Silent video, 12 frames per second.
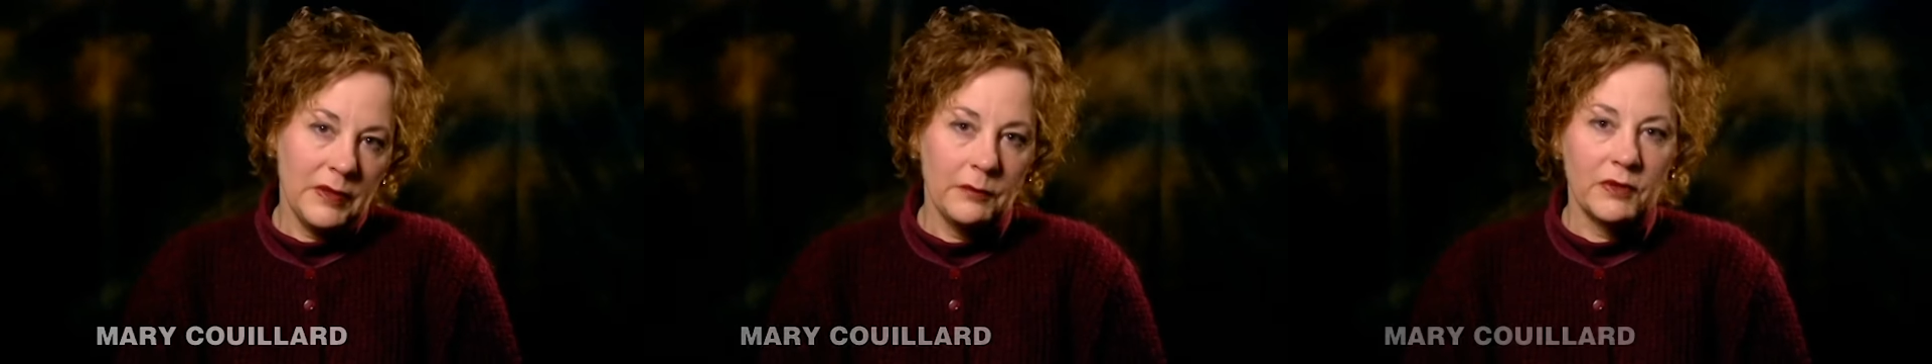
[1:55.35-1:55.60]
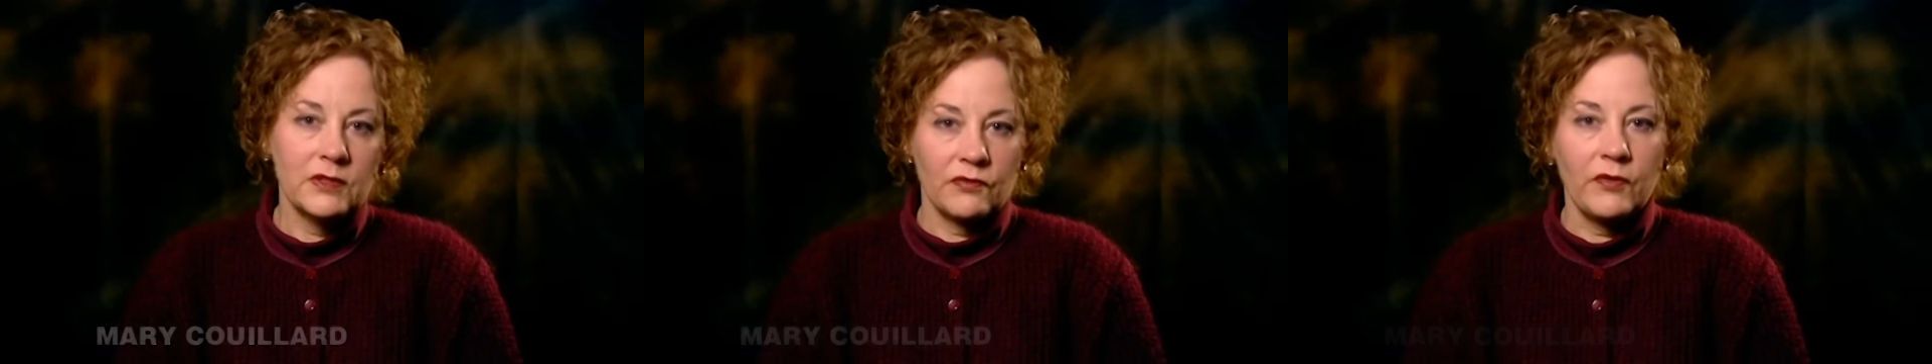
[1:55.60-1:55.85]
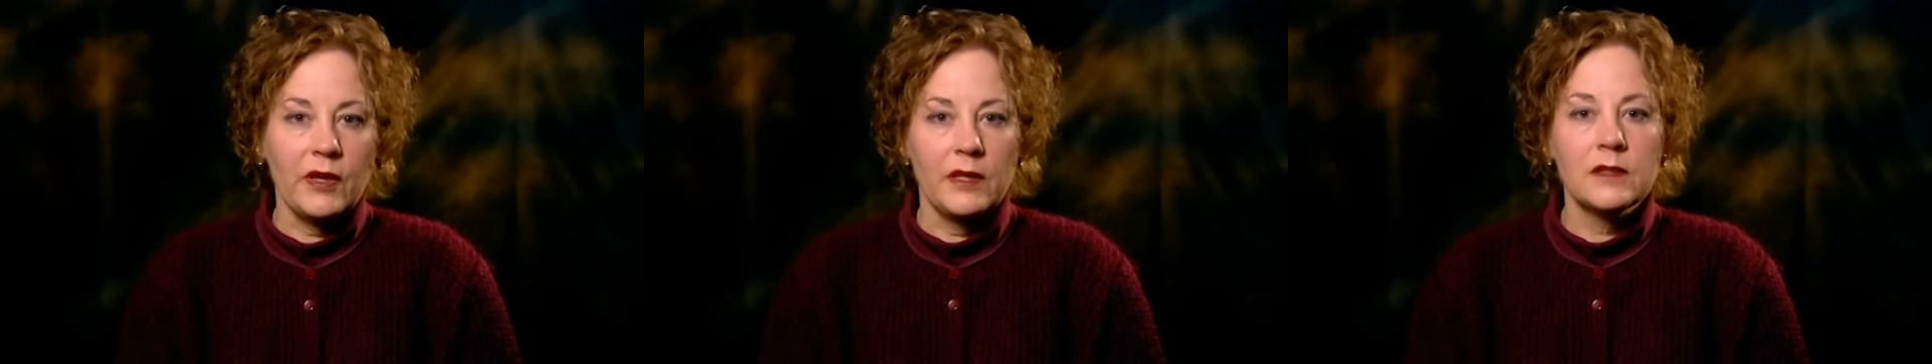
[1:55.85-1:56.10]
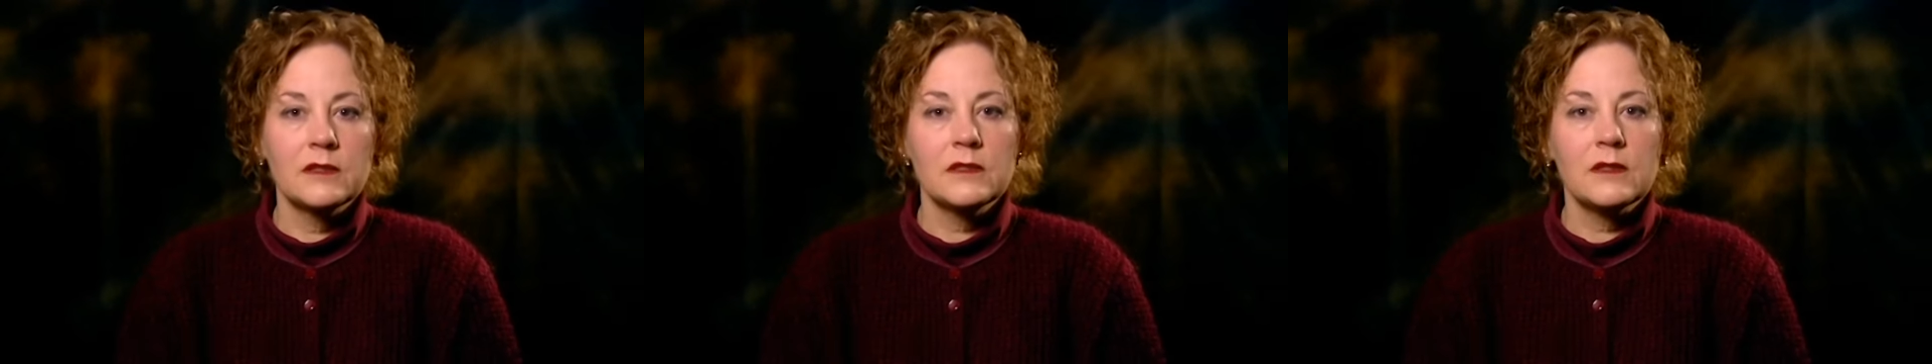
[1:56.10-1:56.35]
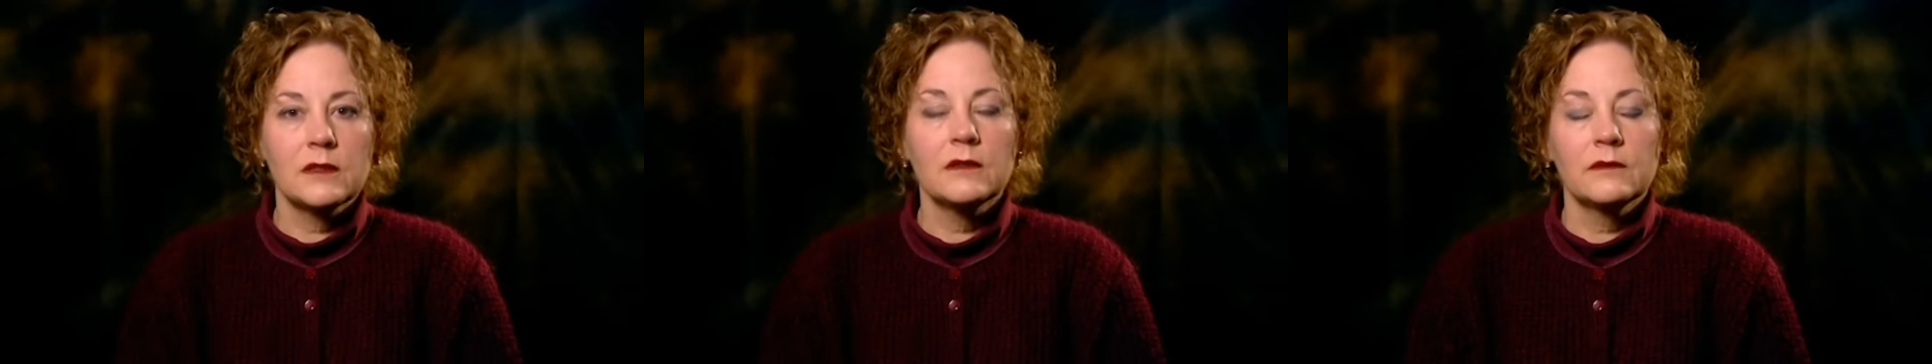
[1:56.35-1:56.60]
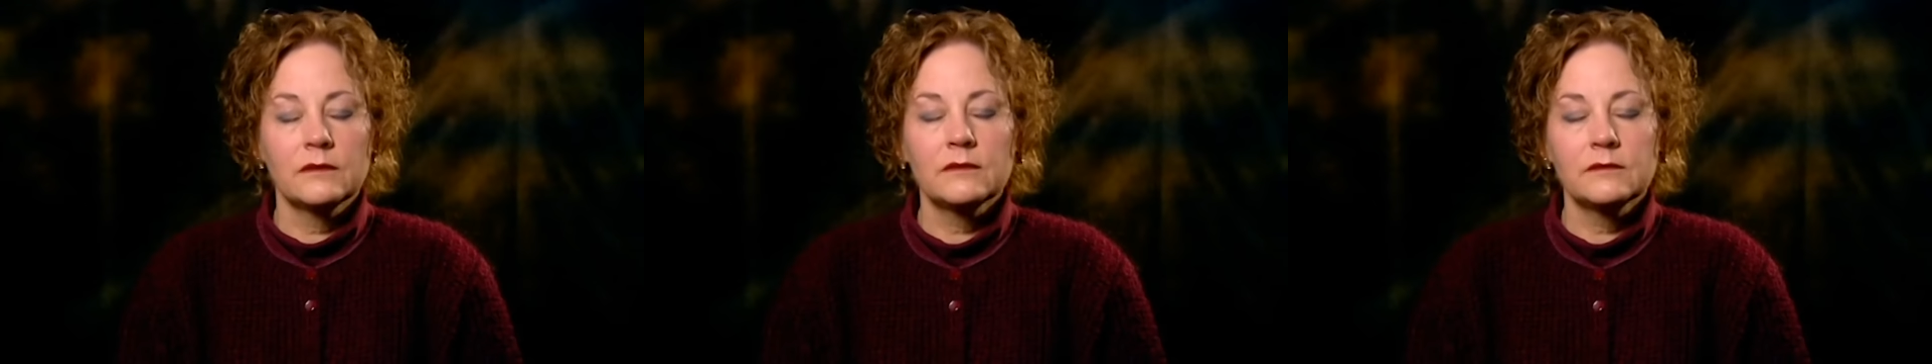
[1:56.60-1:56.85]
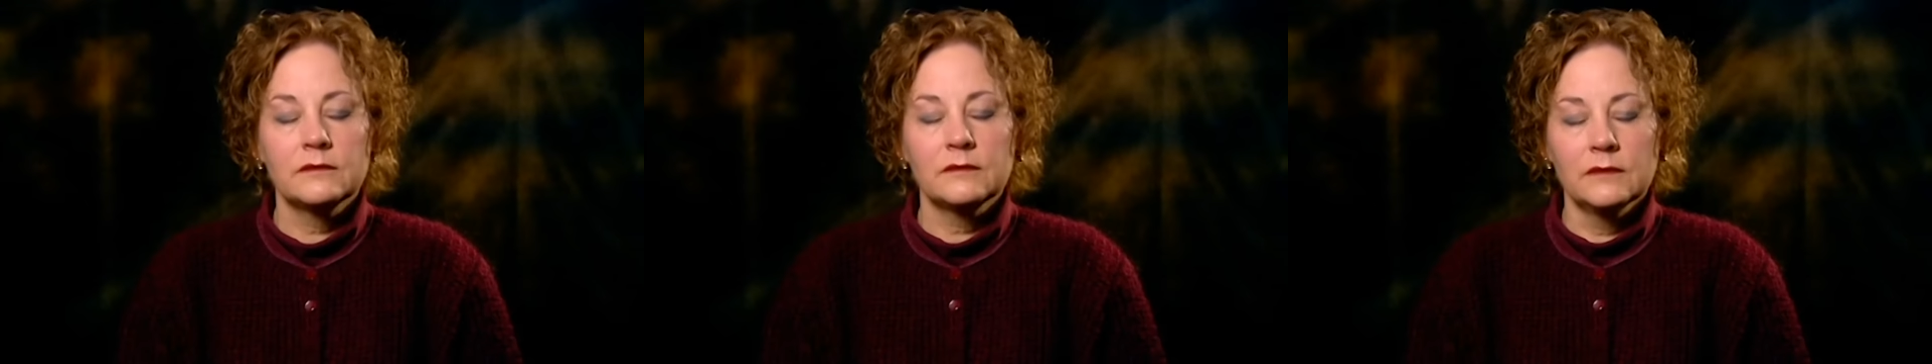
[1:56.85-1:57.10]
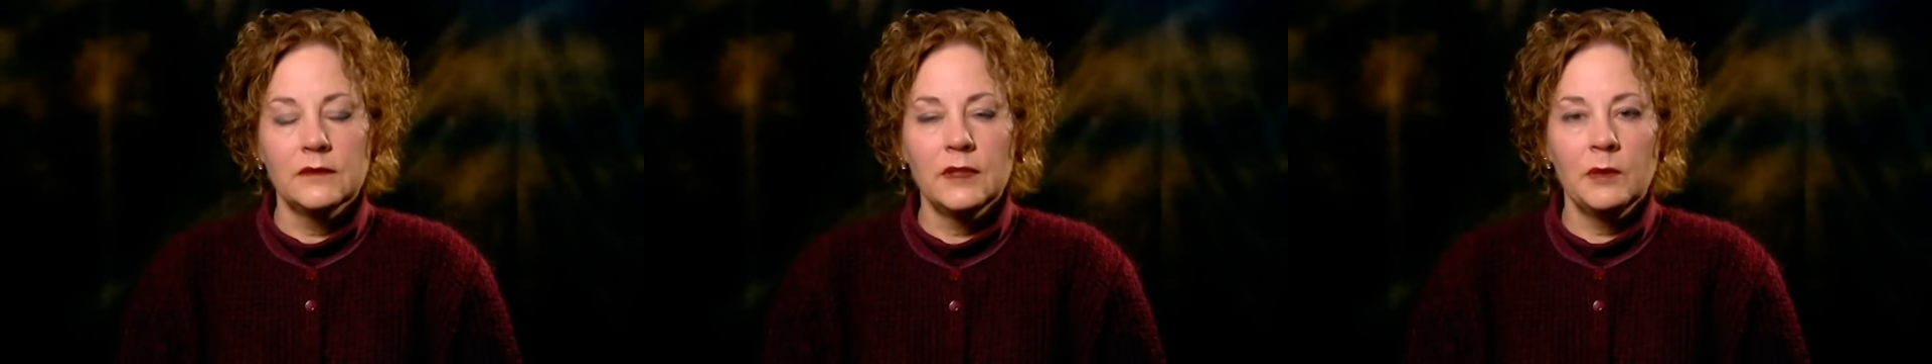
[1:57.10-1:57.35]
be with his friends, and
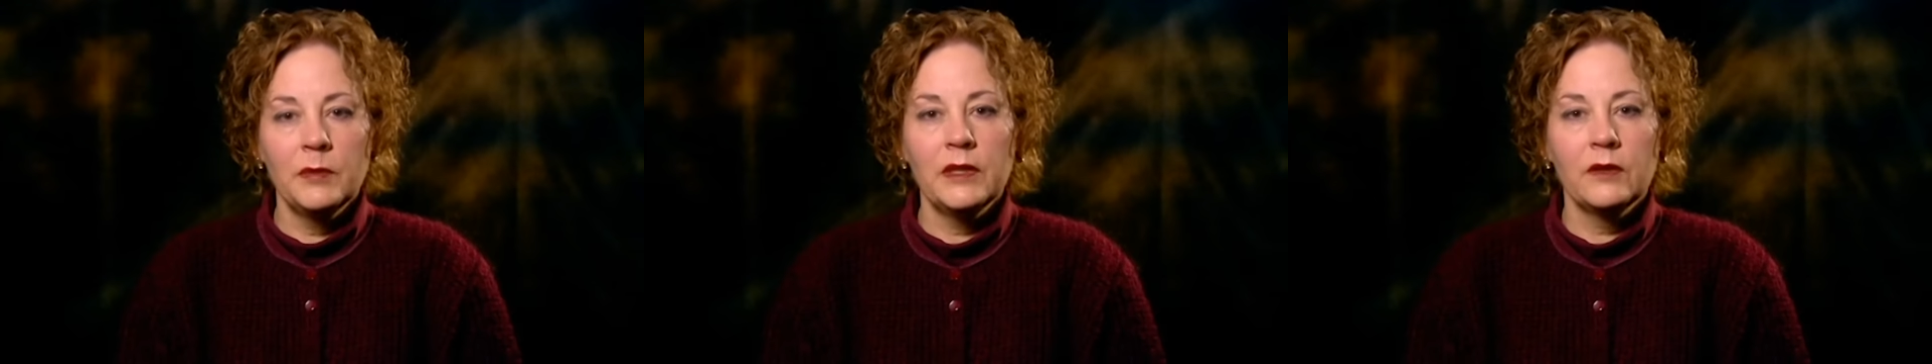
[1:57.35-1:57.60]
it'll